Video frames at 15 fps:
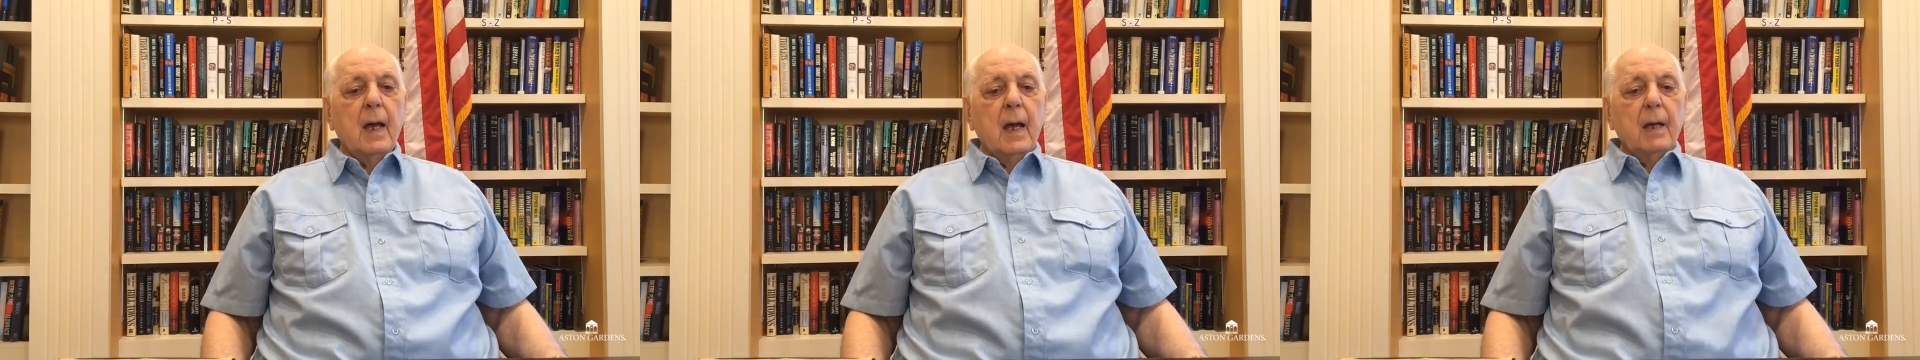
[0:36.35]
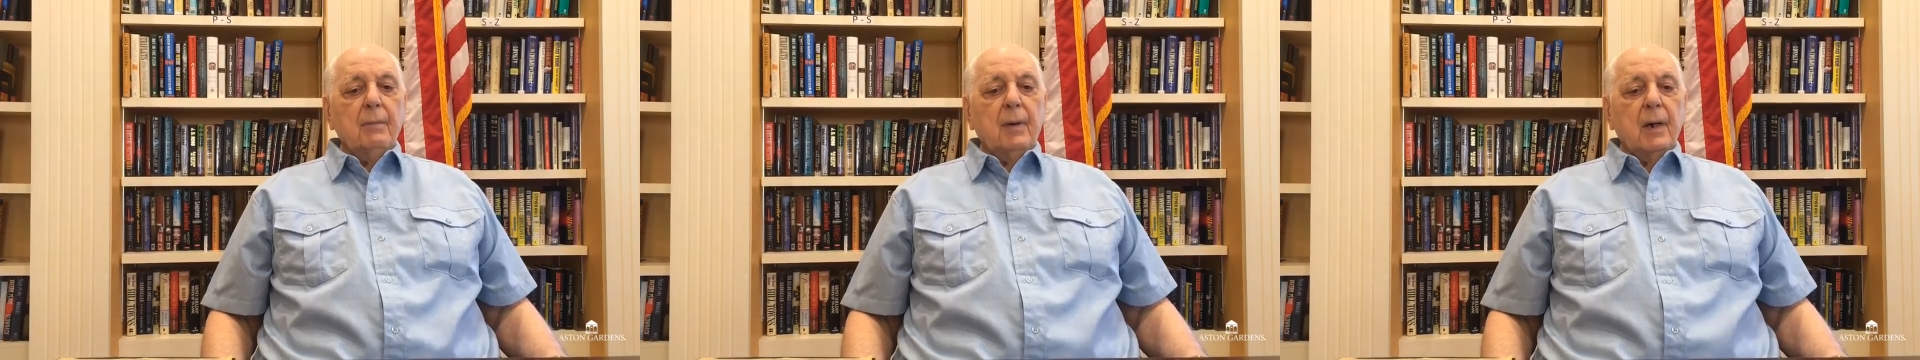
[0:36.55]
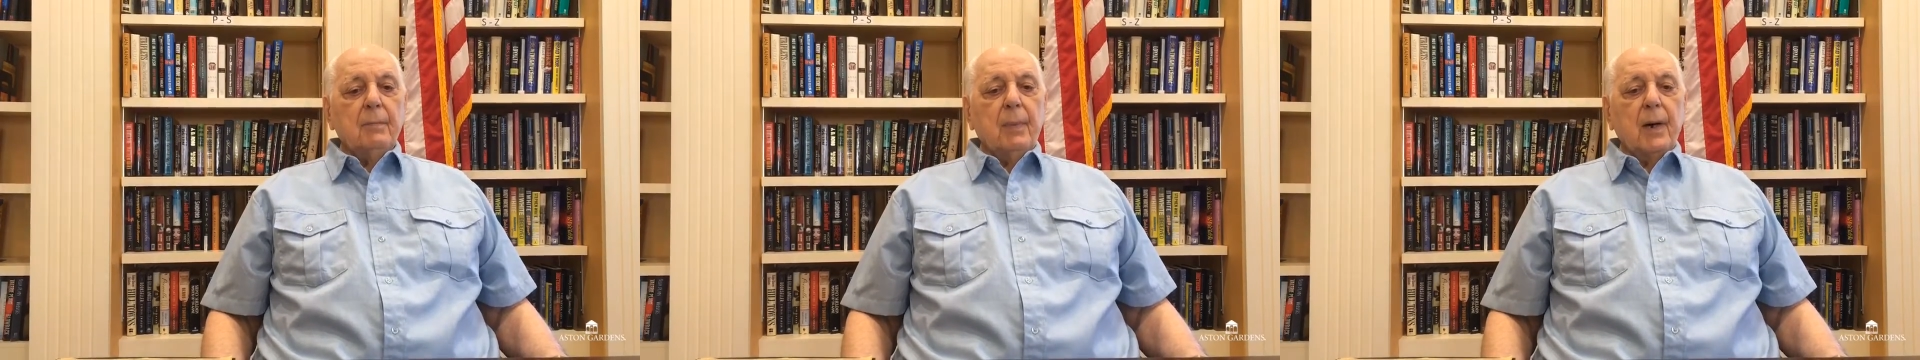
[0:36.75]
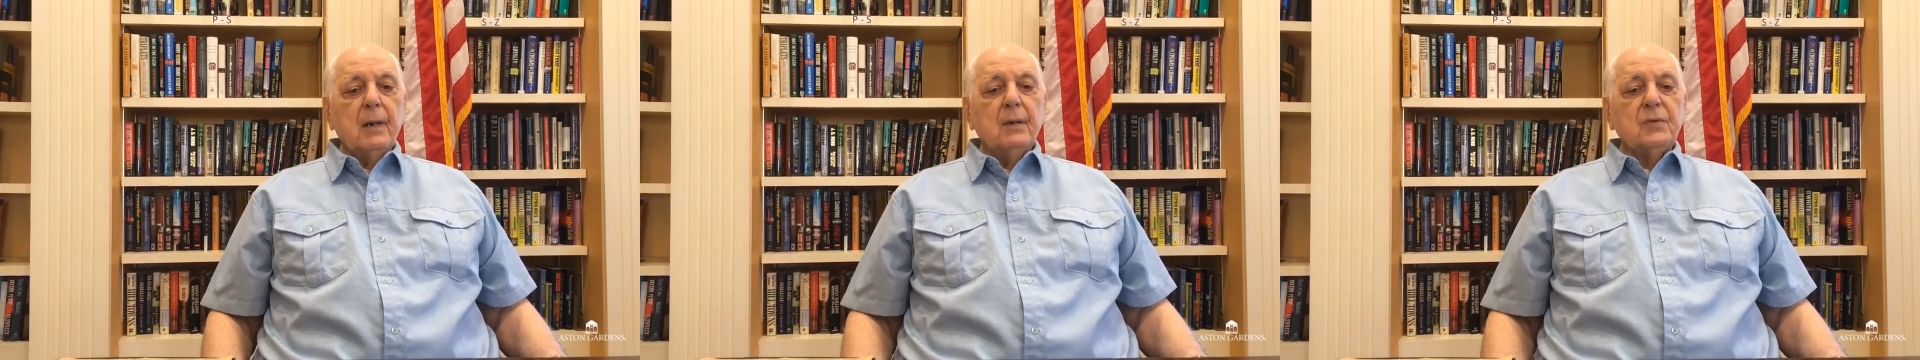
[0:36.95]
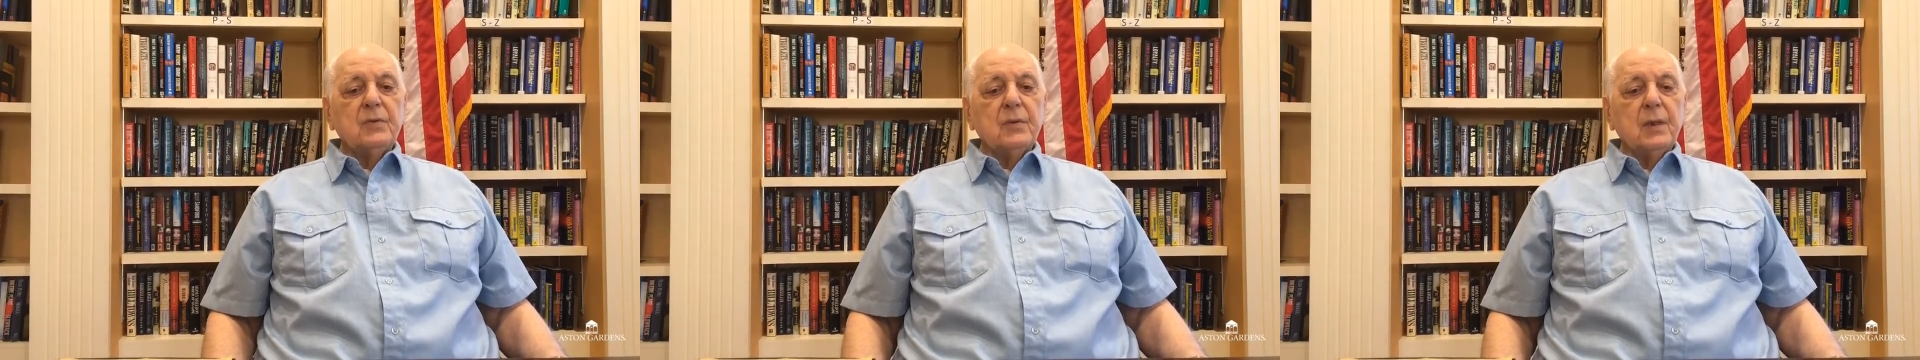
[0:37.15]
At my
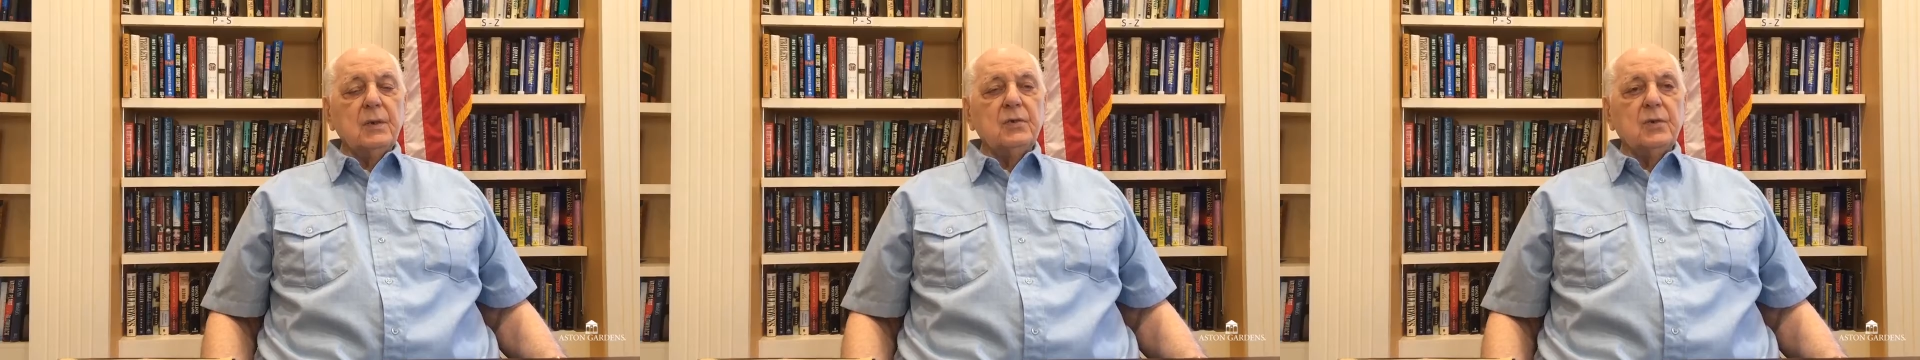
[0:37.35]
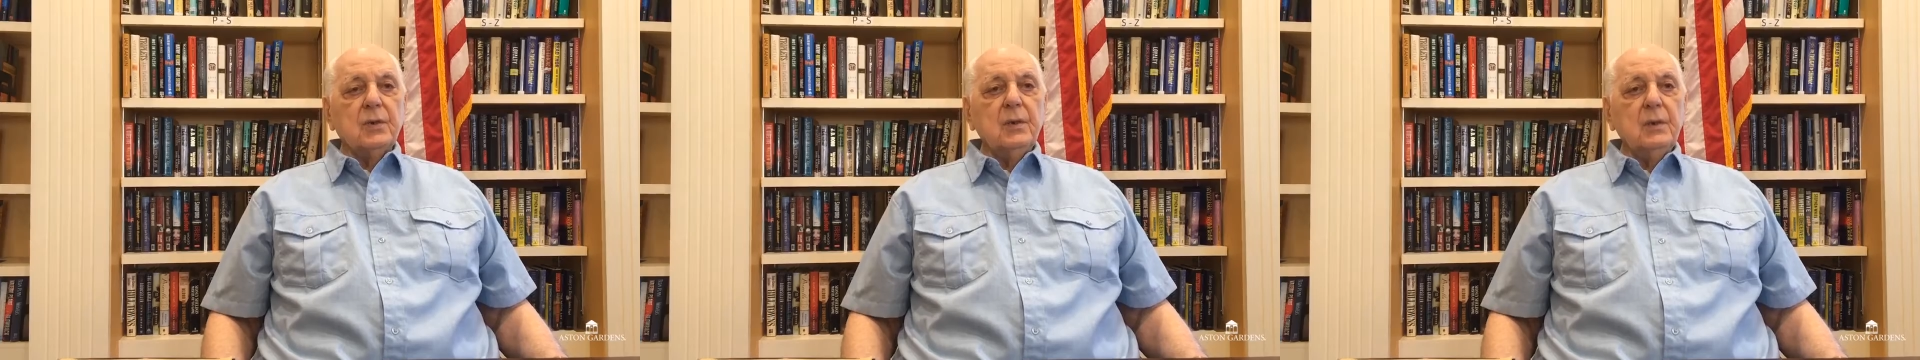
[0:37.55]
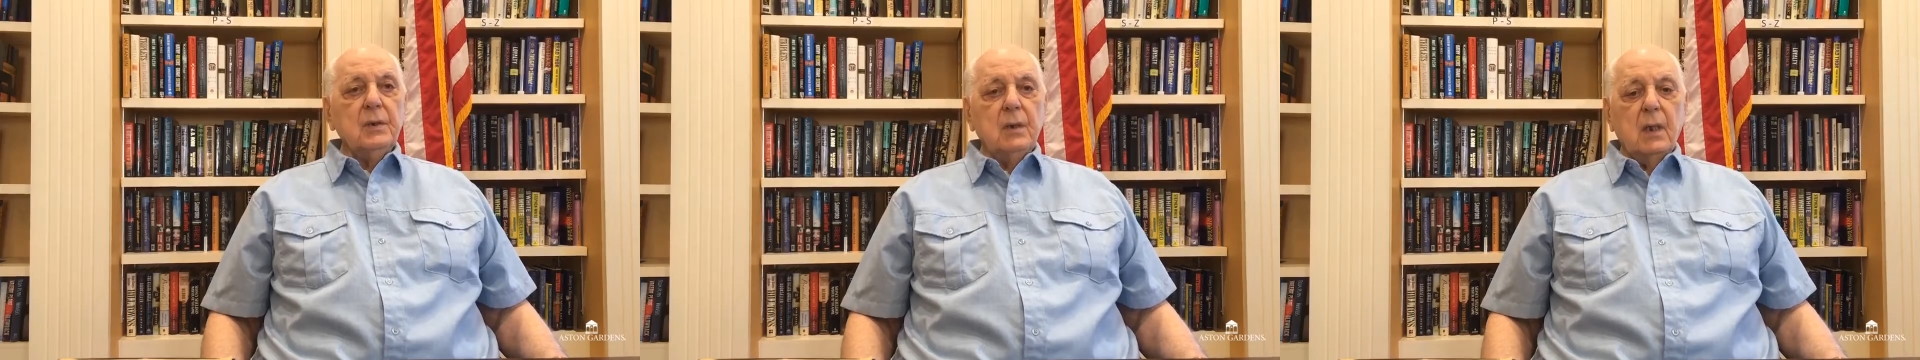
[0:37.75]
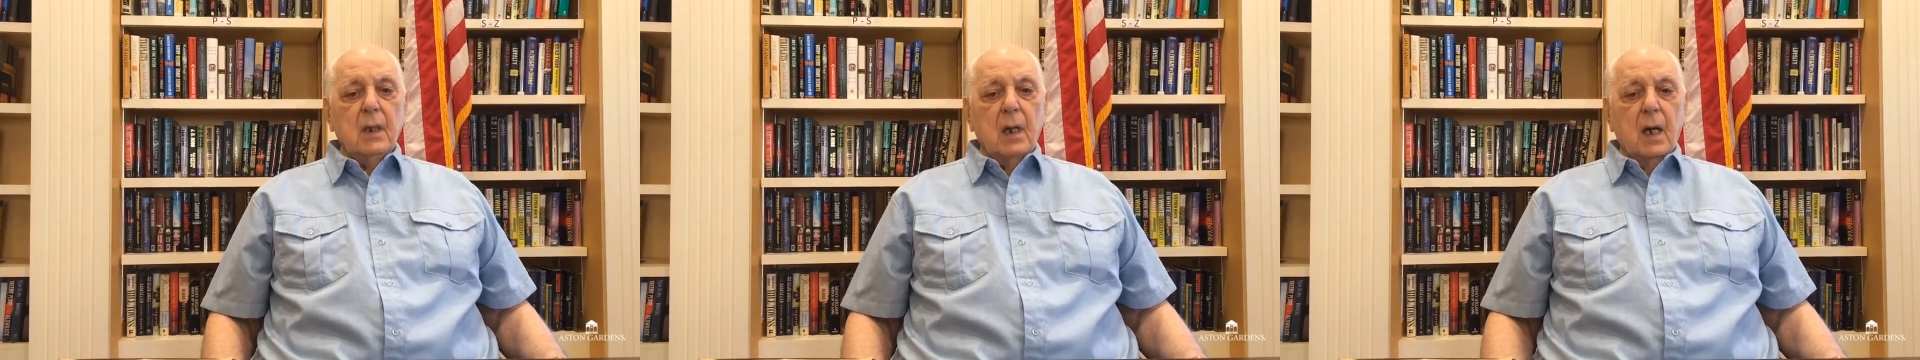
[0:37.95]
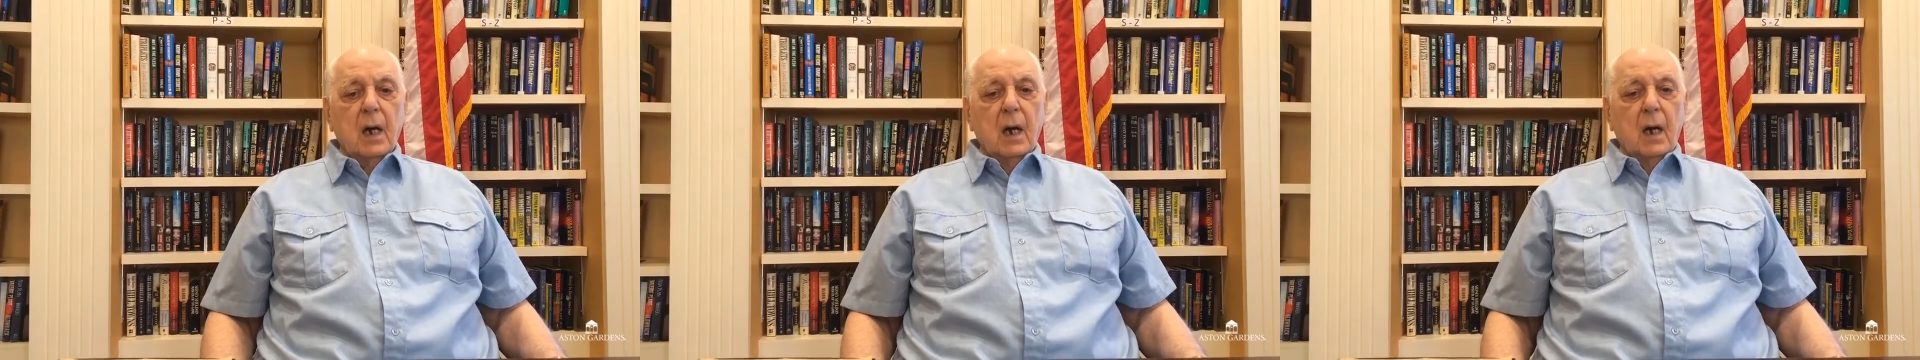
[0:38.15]
battle station,
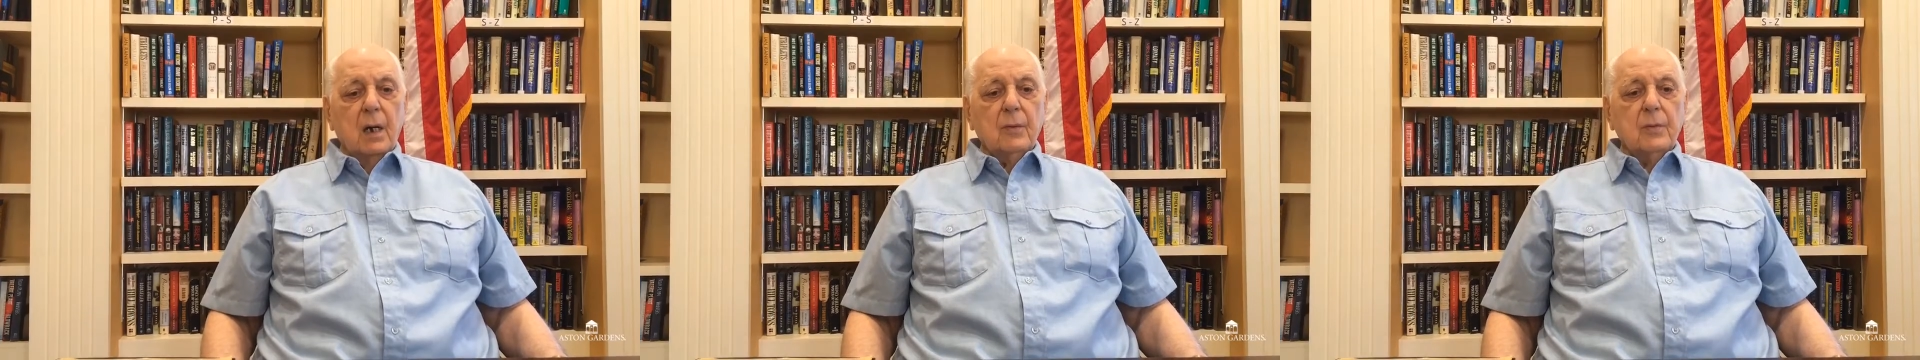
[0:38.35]
I